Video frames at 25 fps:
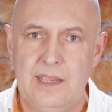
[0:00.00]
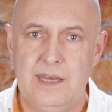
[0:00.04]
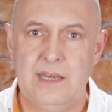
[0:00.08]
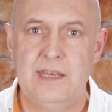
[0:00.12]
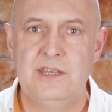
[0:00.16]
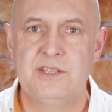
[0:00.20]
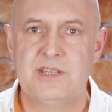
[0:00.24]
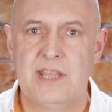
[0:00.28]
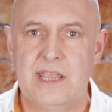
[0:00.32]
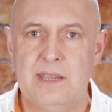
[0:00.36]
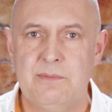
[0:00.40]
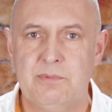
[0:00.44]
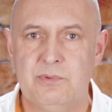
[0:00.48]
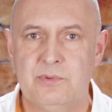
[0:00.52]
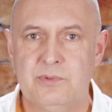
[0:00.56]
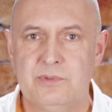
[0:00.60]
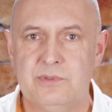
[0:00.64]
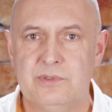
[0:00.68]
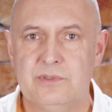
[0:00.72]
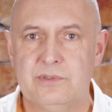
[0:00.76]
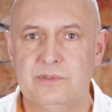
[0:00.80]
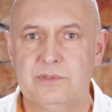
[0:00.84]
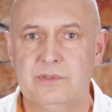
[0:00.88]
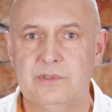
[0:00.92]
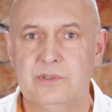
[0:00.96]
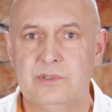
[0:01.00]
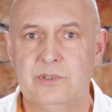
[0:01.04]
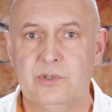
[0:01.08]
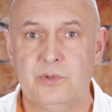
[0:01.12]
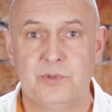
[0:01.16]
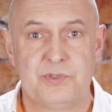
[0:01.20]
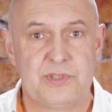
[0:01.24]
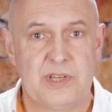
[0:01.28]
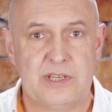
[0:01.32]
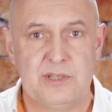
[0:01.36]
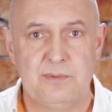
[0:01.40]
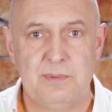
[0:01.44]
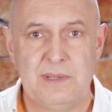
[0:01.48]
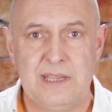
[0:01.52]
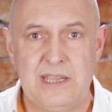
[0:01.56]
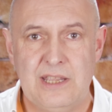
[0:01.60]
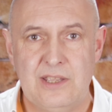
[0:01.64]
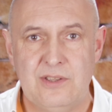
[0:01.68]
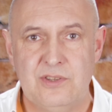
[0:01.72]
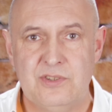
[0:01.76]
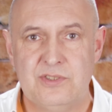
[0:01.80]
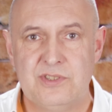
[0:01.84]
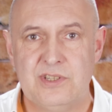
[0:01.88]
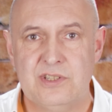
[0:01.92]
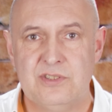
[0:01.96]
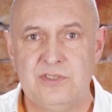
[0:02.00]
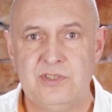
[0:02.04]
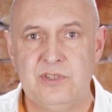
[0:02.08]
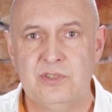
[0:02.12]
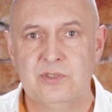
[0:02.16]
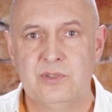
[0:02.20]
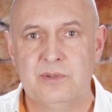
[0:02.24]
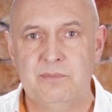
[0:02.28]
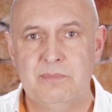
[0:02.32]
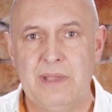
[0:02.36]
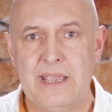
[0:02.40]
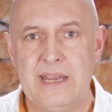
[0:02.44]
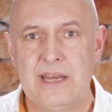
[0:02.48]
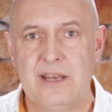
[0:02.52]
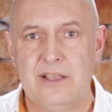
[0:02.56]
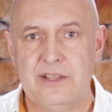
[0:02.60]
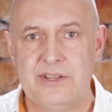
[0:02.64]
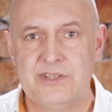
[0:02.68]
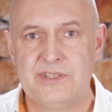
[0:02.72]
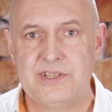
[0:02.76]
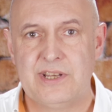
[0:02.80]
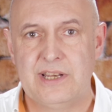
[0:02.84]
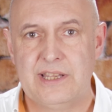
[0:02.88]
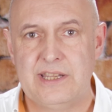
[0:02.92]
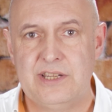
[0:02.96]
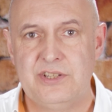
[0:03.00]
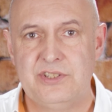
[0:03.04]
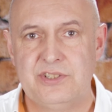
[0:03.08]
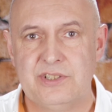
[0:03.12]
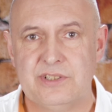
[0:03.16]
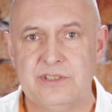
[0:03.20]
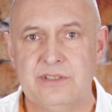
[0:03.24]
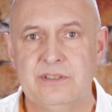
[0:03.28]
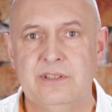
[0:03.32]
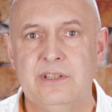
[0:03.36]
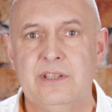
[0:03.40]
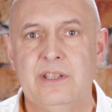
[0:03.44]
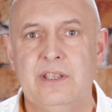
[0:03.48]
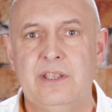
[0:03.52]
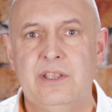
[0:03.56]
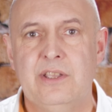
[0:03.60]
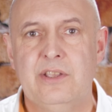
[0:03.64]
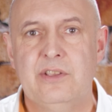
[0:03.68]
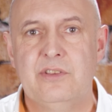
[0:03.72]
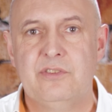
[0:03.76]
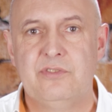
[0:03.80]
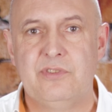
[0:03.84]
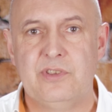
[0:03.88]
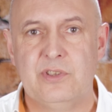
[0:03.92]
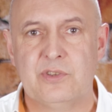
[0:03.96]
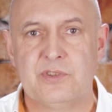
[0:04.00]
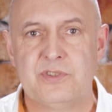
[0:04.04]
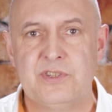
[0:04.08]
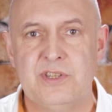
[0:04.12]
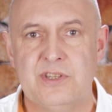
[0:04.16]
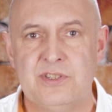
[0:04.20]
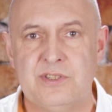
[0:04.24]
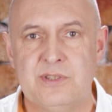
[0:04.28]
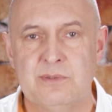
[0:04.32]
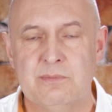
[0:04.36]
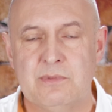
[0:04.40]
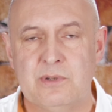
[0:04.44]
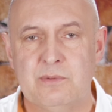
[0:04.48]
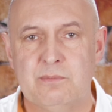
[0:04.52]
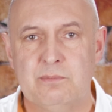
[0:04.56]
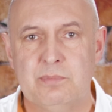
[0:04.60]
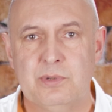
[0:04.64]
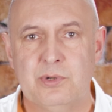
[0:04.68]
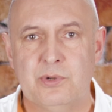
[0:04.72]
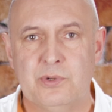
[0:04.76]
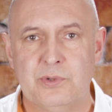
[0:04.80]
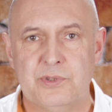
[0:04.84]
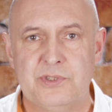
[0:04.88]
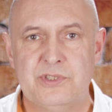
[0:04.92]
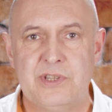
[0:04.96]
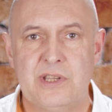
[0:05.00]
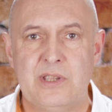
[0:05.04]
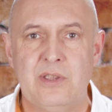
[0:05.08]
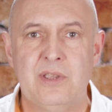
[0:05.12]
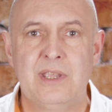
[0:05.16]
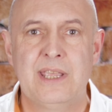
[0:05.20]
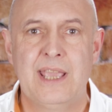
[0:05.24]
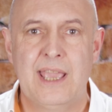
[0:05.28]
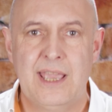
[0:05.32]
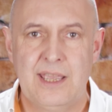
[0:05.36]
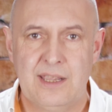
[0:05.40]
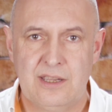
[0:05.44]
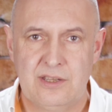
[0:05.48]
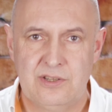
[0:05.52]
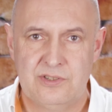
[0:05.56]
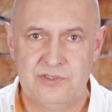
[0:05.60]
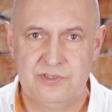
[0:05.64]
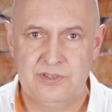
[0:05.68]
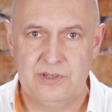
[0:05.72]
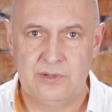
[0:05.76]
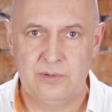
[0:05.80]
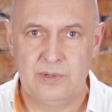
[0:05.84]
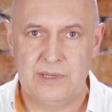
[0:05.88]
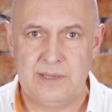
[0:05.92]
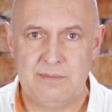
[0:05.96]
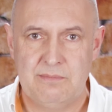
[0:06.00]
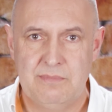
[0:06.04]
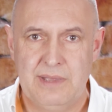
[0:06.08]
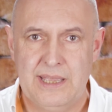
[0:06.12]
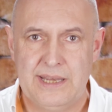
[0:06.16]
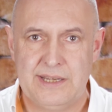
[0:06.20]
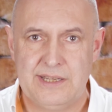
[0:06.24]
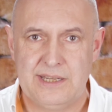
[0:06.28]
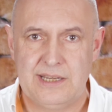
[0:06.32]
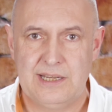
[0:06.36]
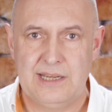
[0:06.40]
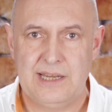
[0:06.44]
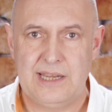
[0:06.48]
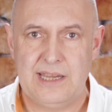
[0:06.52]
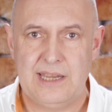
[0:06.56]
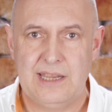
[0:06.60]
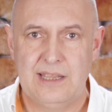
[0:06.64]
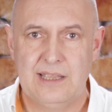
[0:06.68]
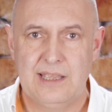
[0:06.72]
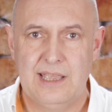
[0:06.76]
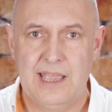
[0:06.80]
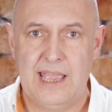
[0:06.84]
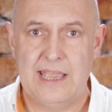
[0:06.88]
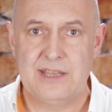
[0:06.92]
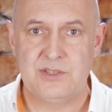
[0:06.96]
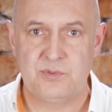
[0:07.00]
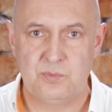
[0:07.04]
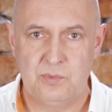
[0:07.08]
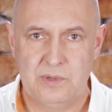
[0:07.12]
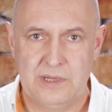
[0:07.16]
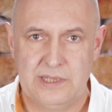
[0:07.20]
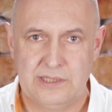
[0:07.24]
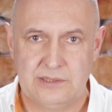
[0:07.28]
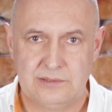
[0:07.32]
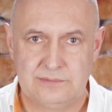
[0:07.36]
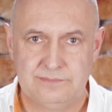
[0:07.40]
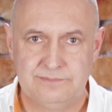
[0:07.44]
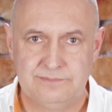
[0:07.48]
It is able also to be used as your main isolation for your system on board, so you can control it manually as well.